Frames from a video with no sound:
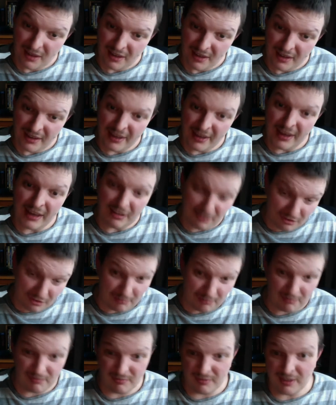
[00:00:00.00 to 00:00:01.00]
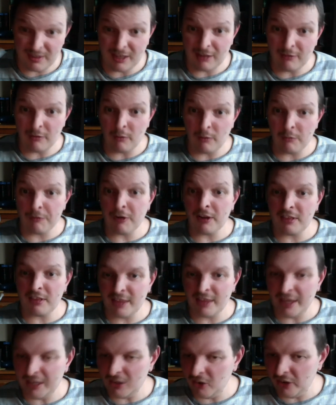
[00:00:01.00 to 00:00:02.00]
Yes. Yeah, well,
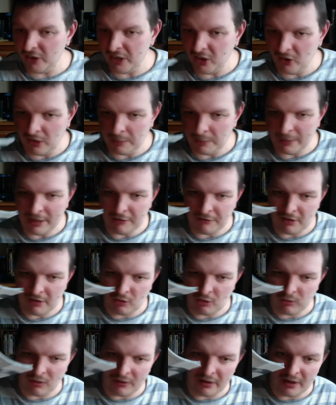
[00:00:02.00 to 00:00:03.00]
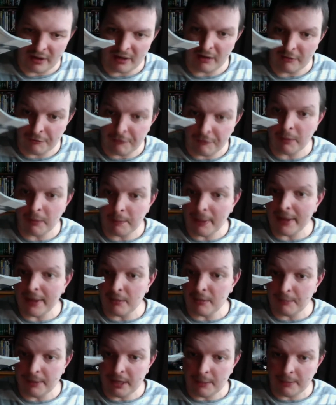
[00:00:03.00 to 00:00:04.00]
$38.99 I paid for this one, and
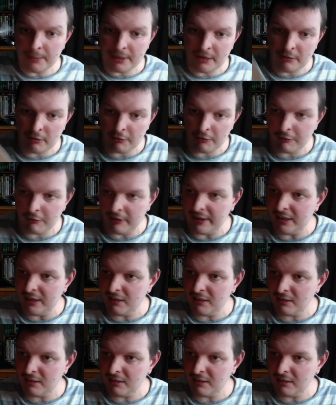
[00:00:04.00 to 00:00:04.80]
the P&P was free.